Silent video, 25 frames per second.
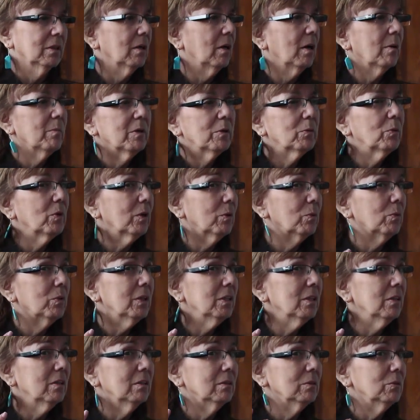I mean,
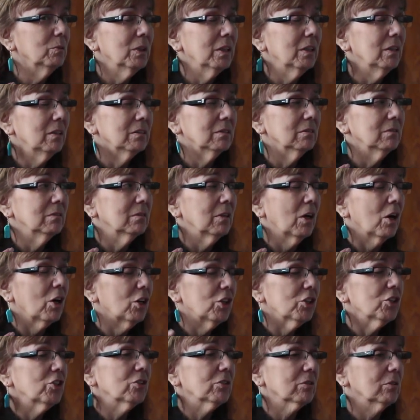what a
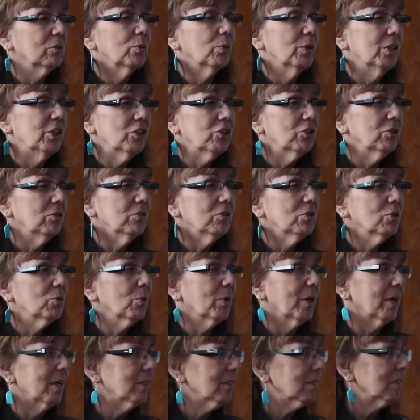harsh question to
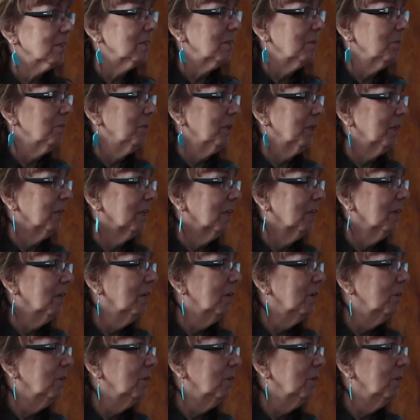ask somebody